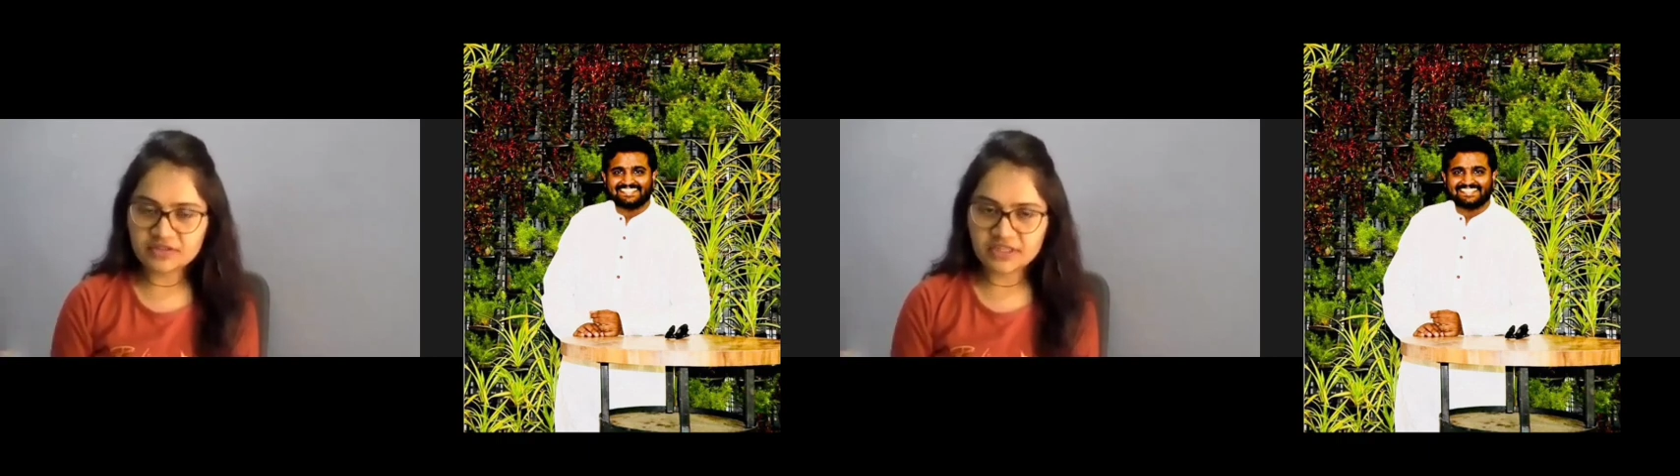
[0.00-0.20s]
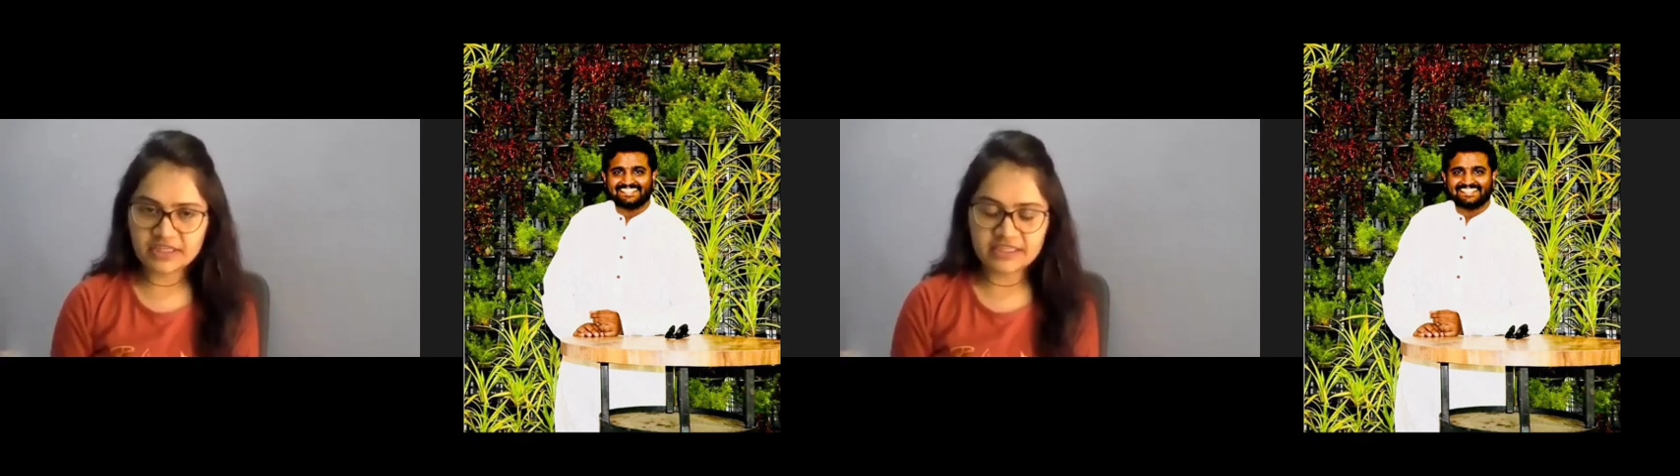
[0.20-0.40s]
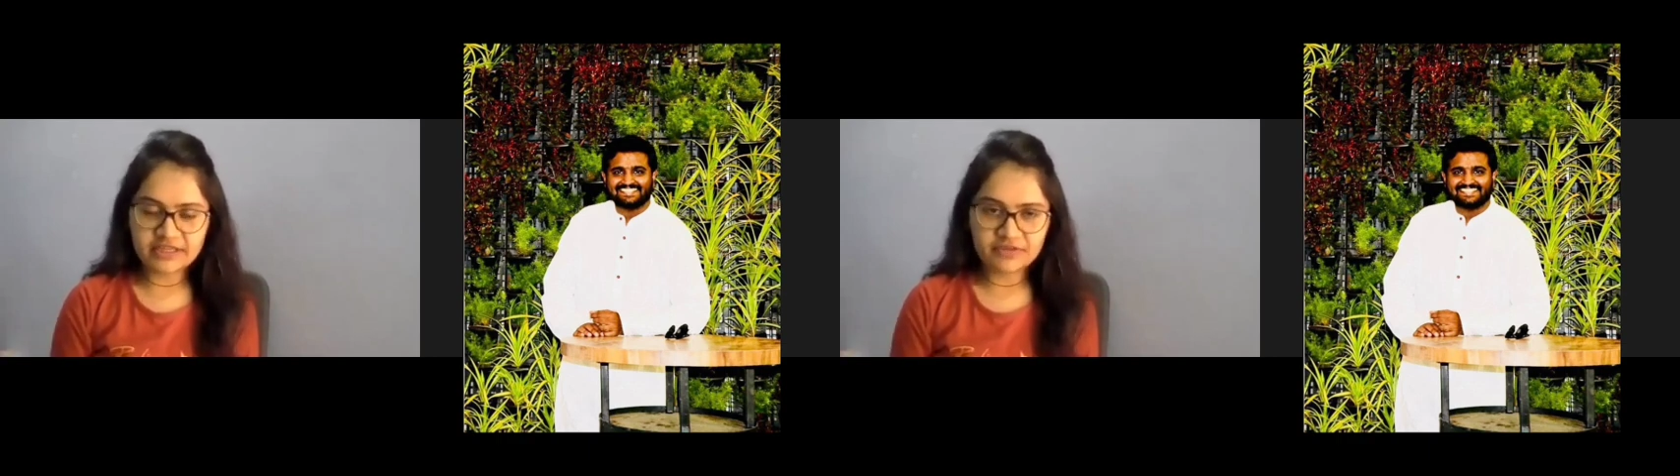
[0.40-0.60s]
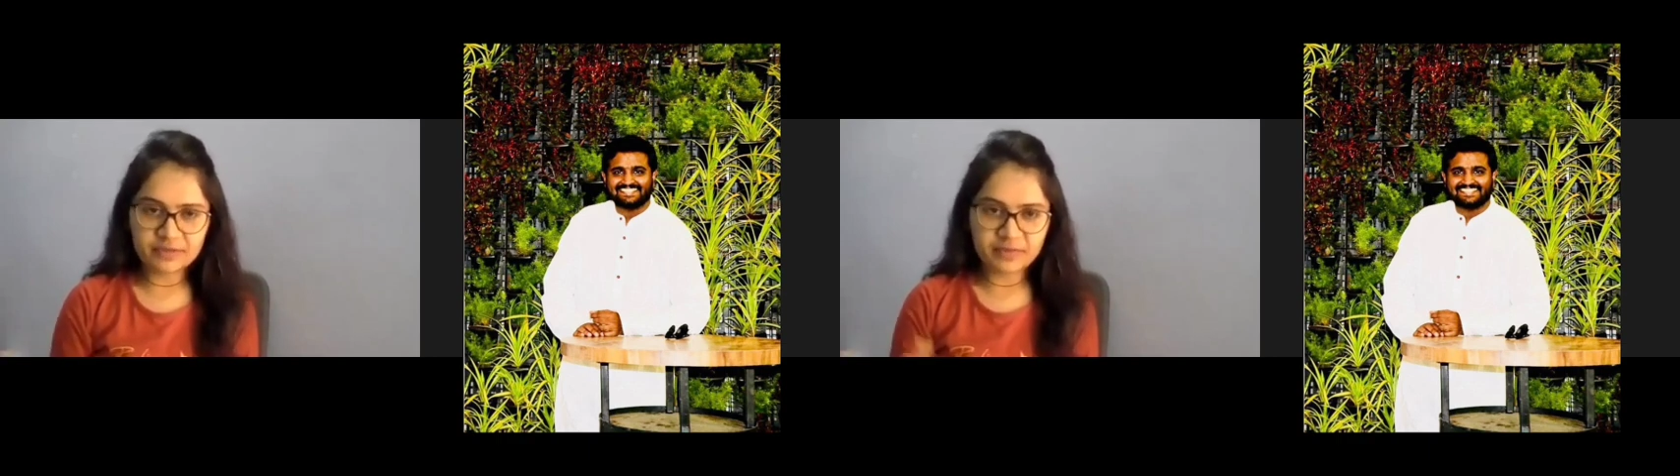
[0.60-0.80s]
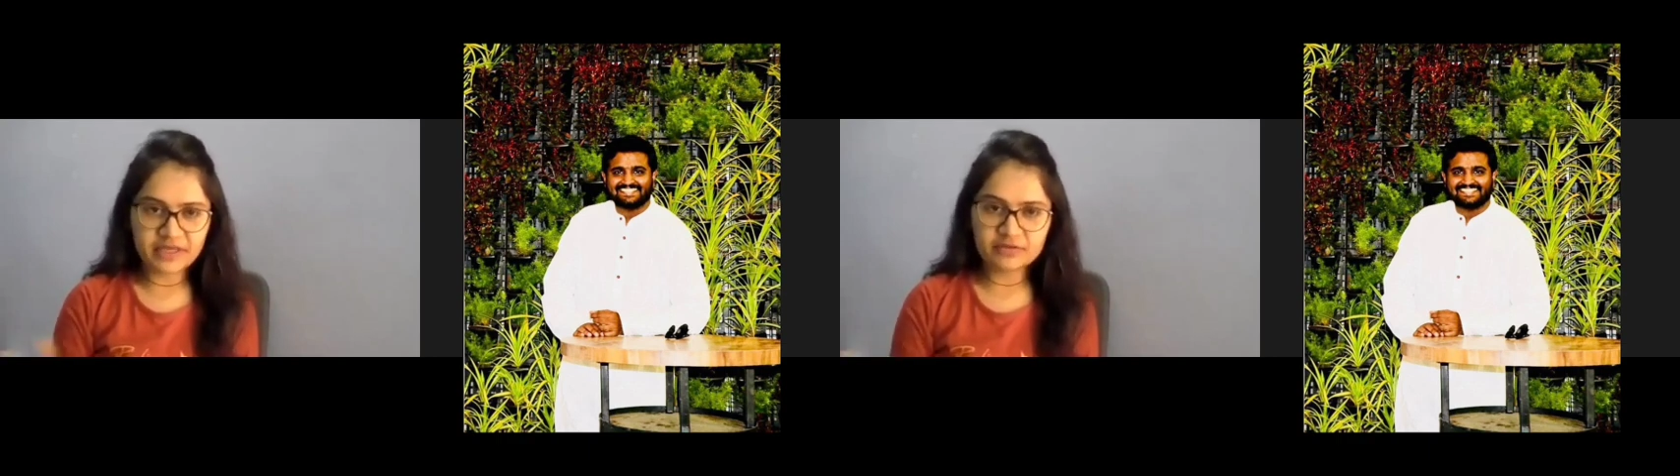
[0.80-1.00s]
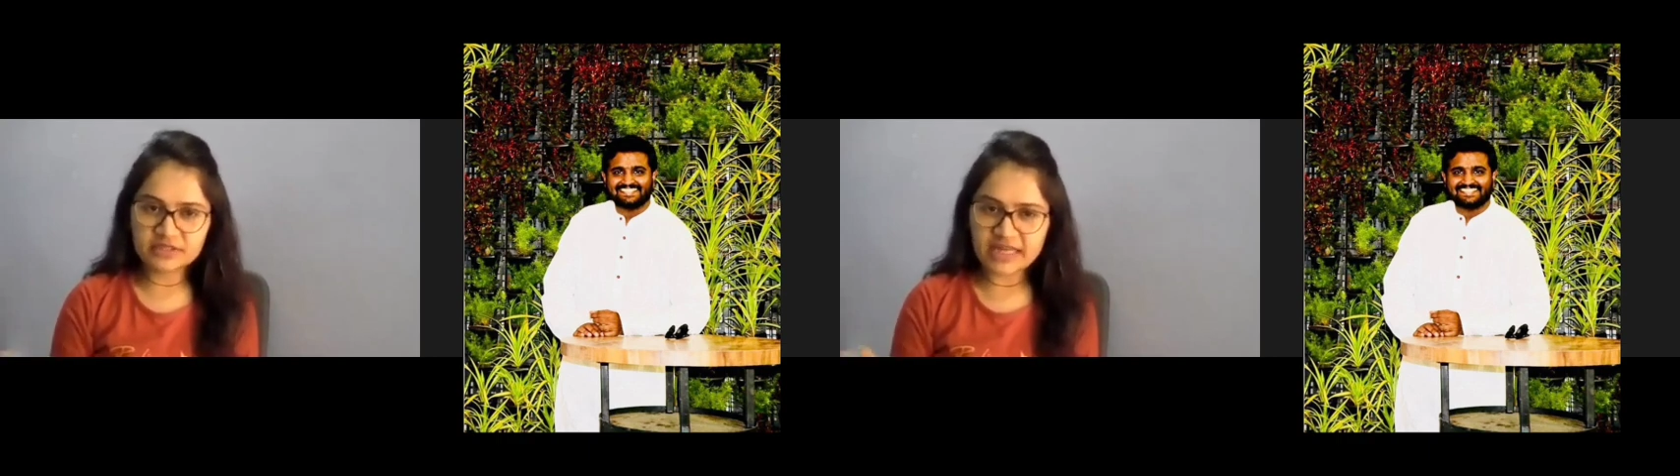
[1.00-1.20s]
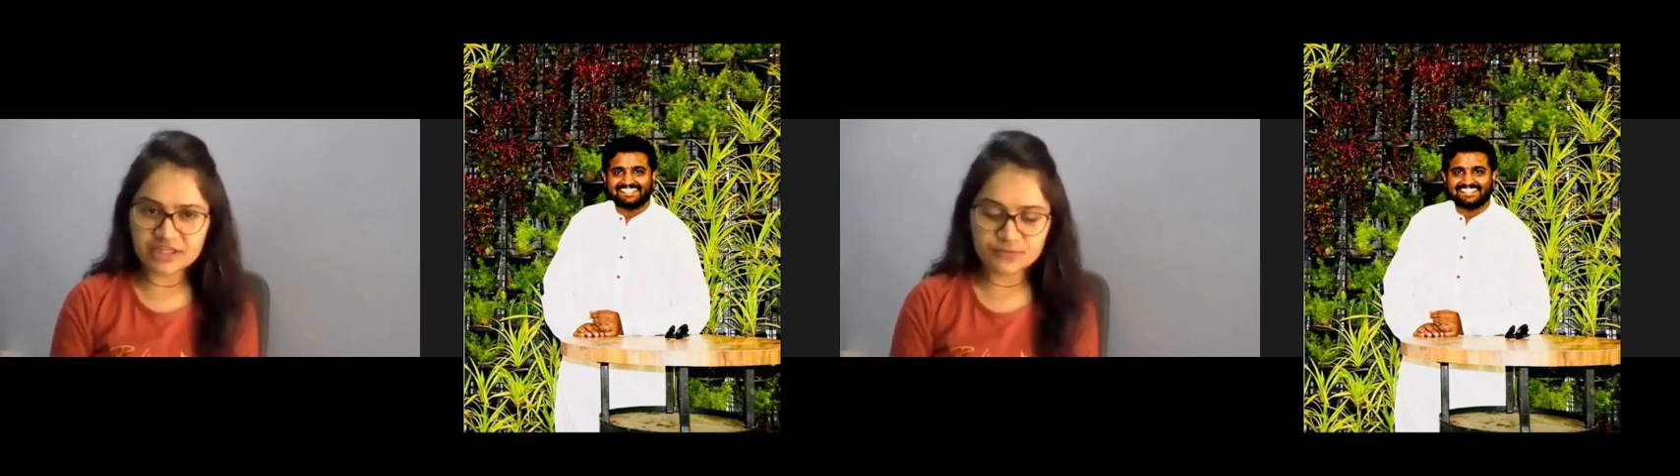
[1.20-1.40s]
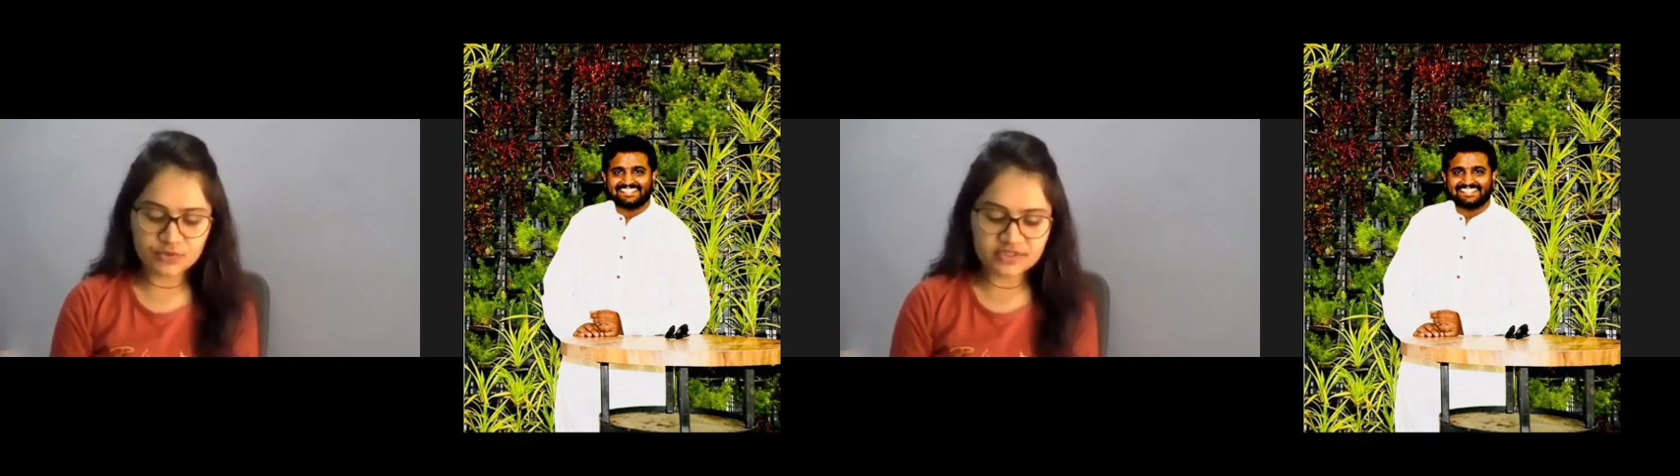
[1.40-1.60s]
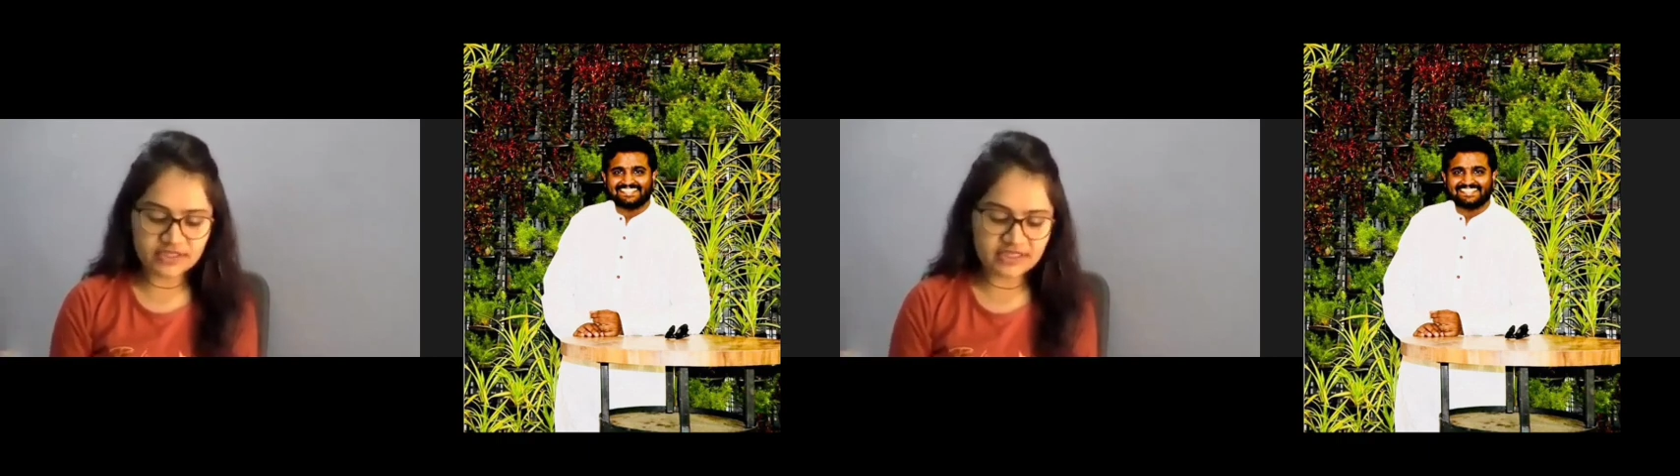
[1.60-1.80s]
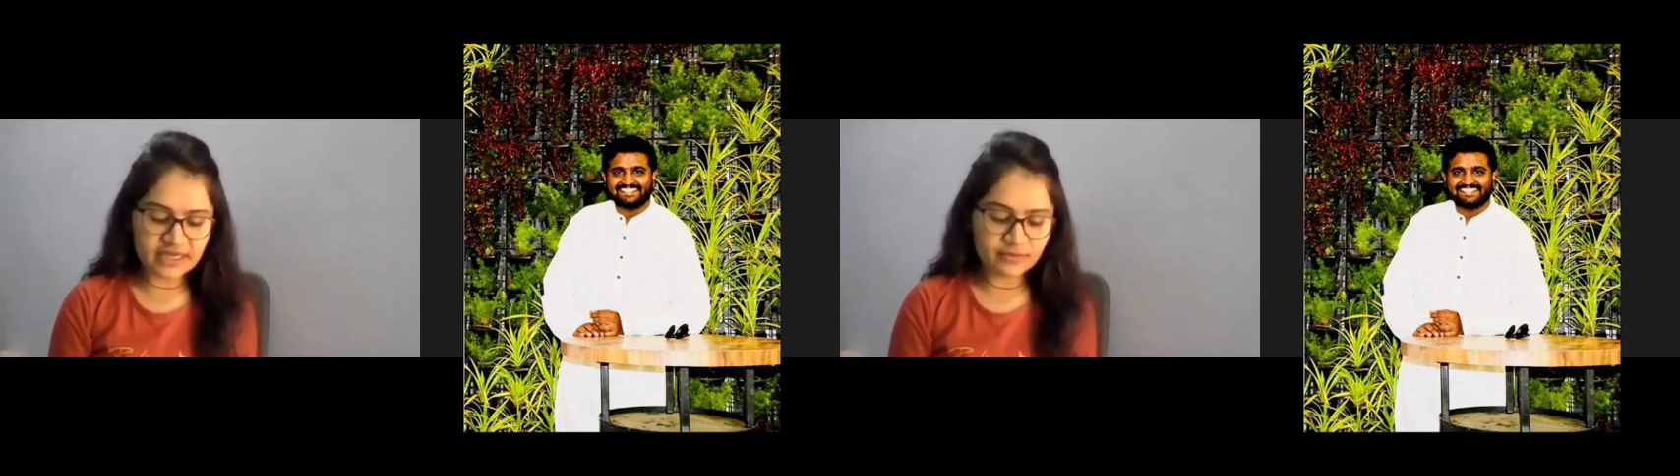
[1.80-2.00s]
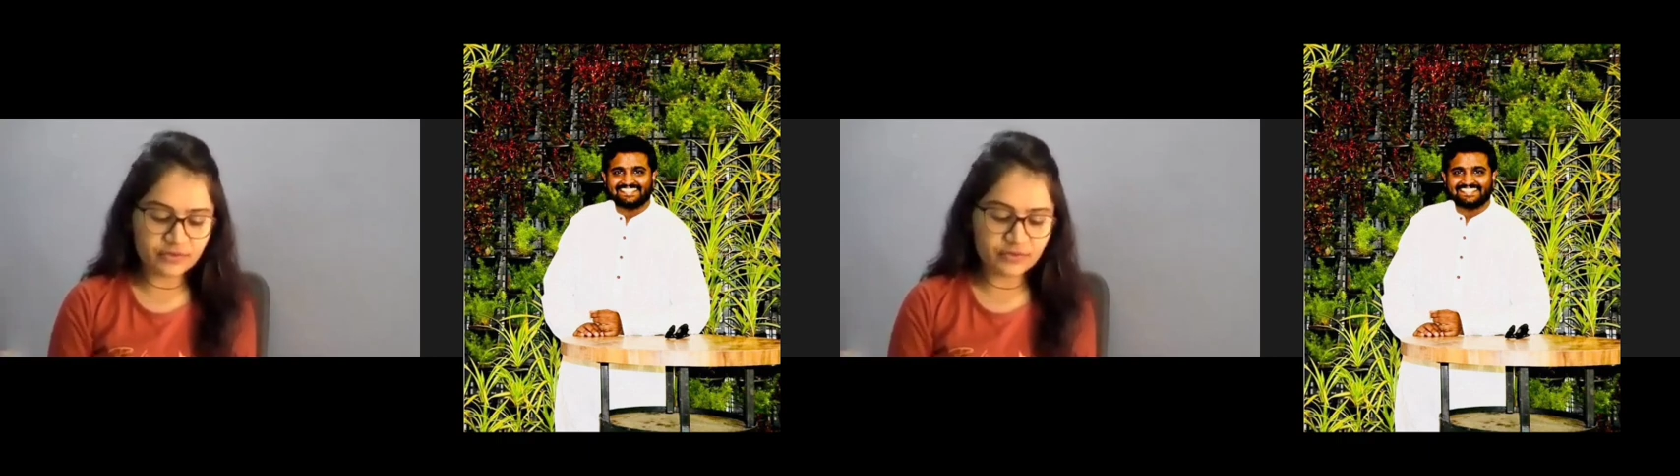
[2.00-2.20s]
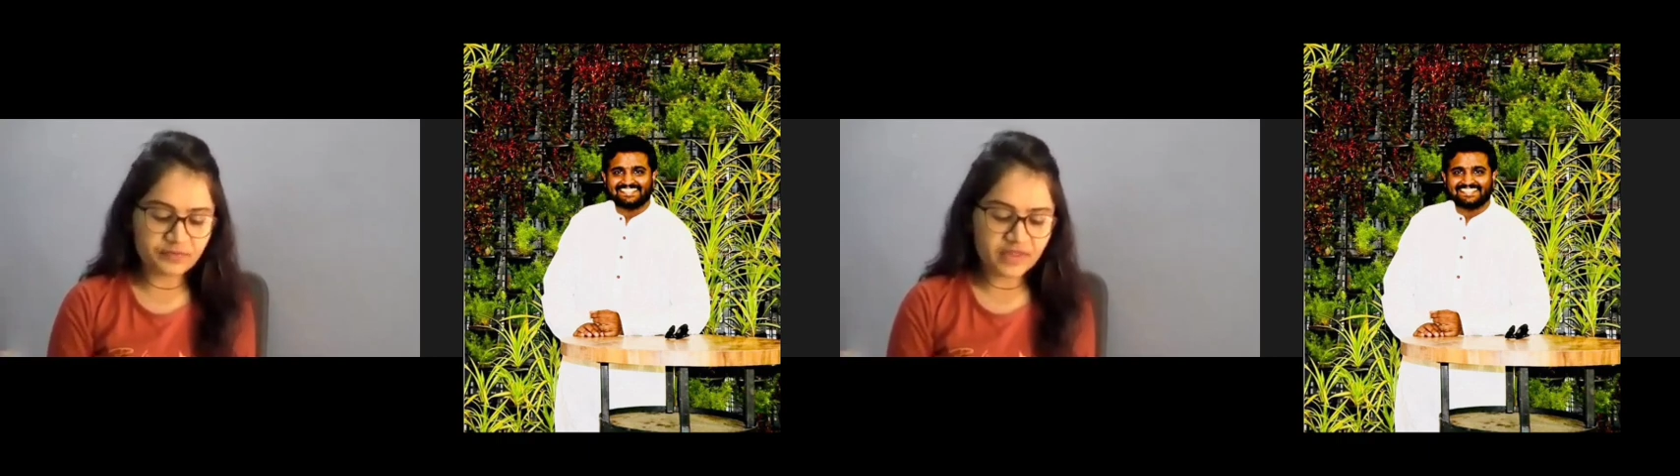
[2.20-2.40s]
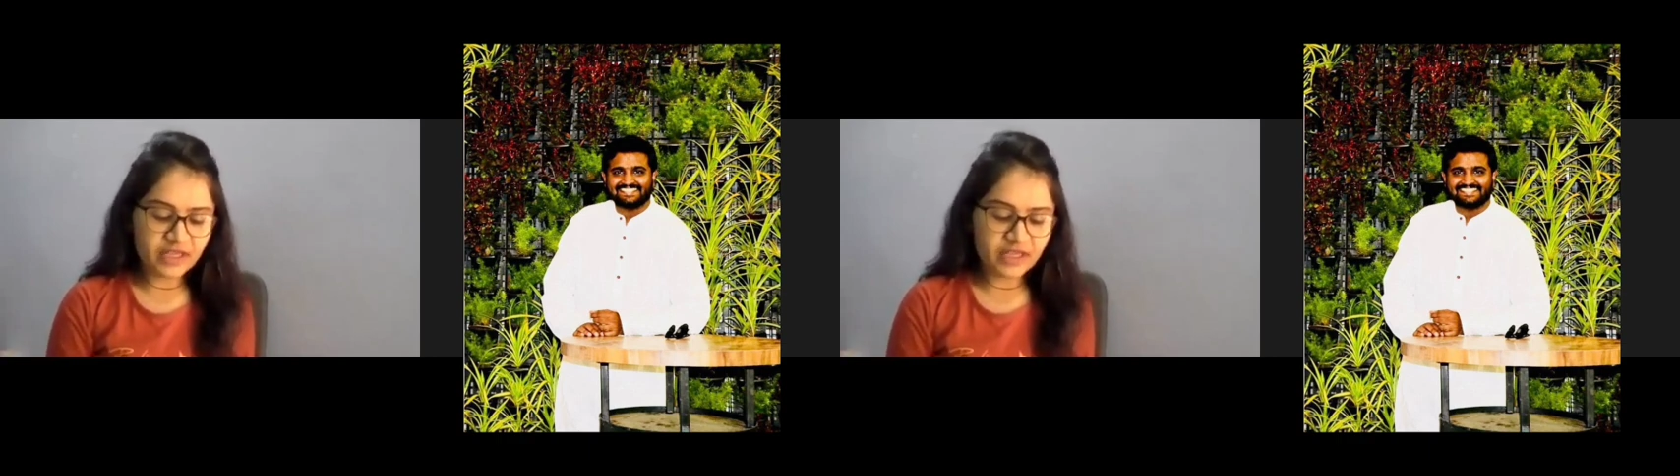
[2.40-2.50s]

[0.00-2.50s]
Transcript: developing dashboards in Tableau?